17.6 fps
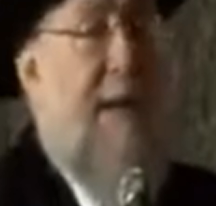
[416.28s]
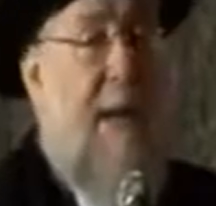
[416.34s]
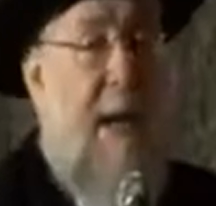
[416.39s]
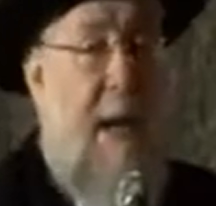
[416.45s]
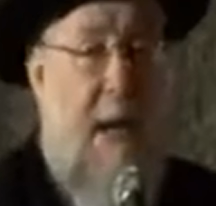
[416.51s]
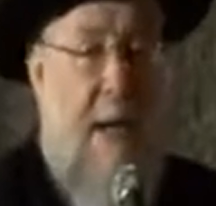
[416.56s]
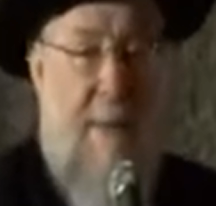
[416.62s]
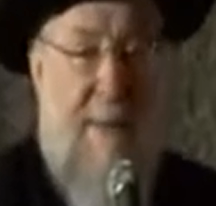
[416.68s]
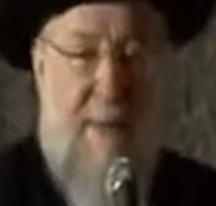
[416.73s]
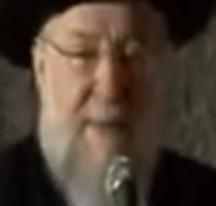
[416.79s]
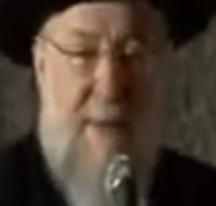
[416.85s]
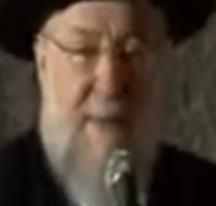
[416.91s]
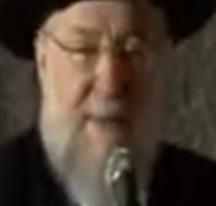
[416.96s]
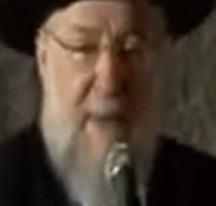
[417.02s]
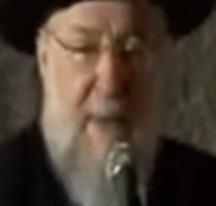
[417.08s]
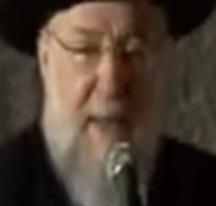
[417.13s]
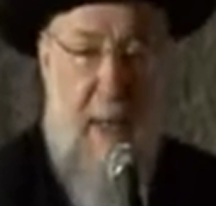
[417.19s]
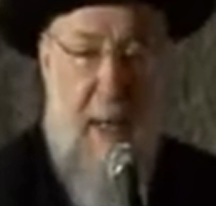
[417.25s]
the
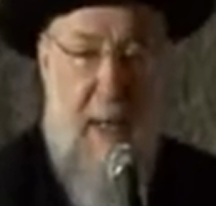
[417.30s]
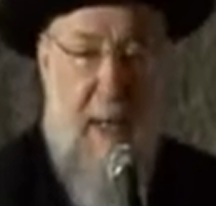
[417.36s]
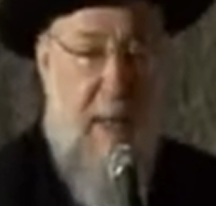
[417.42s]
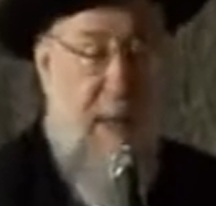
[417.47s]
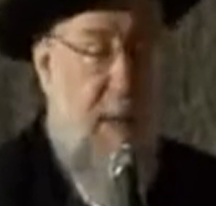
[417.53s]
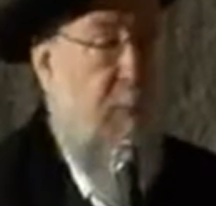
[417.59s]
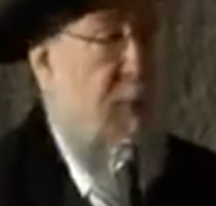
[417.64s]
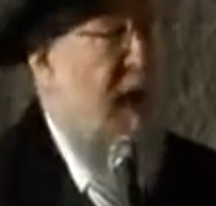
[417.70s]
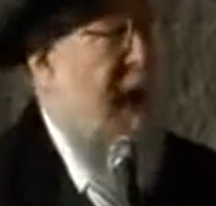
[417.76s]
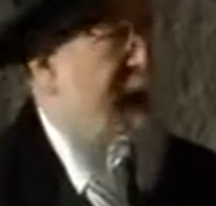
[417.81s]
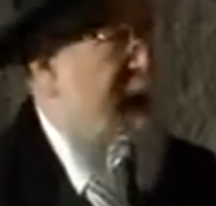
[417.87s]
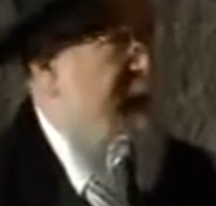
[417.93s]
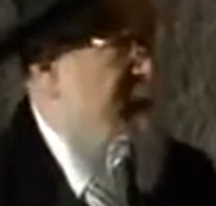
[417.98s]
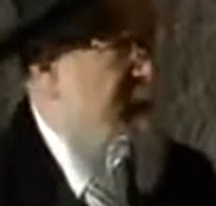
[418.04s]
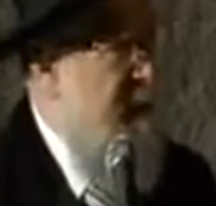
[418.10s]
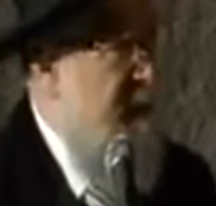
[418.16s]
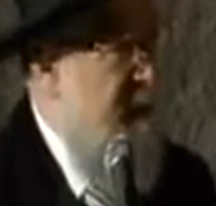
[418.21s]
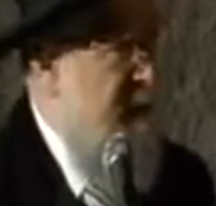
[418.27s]
names, the
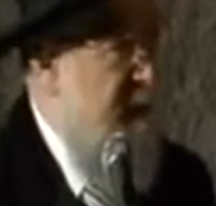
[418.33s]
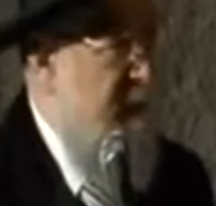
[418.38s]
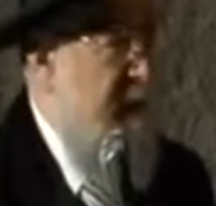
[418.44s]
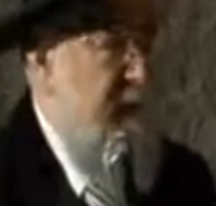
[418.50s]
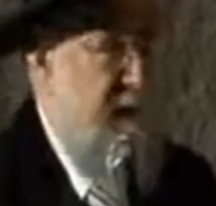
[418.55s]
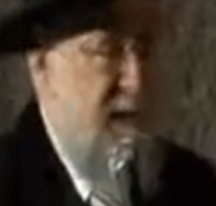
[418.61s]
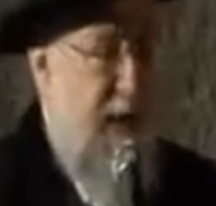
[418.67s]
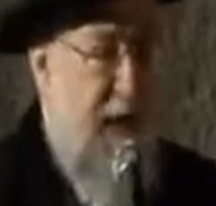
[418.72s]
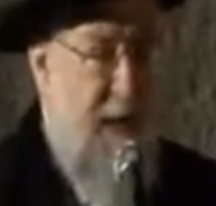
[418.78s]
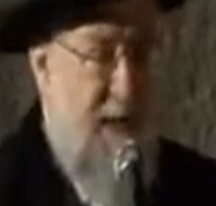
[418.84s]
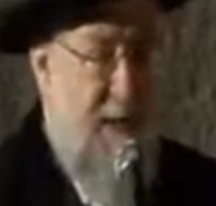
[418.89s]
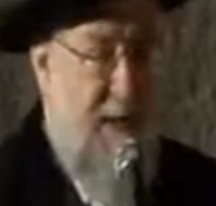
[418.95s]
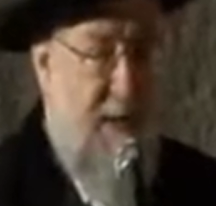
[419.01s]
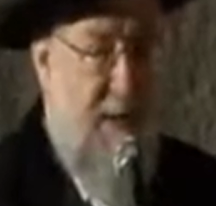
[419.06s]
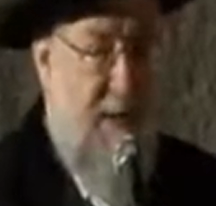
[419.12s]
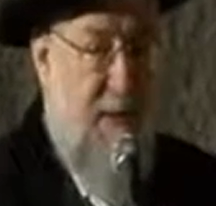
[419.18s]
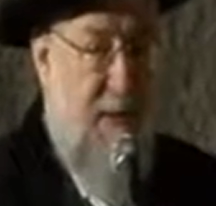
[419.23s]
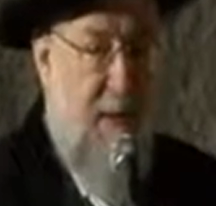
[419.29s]
places, the
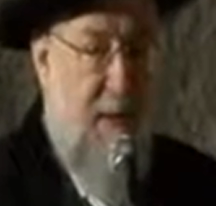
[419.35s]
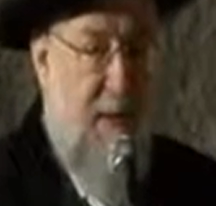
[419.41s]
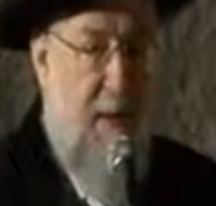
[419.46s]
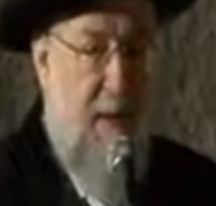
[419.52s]
dates,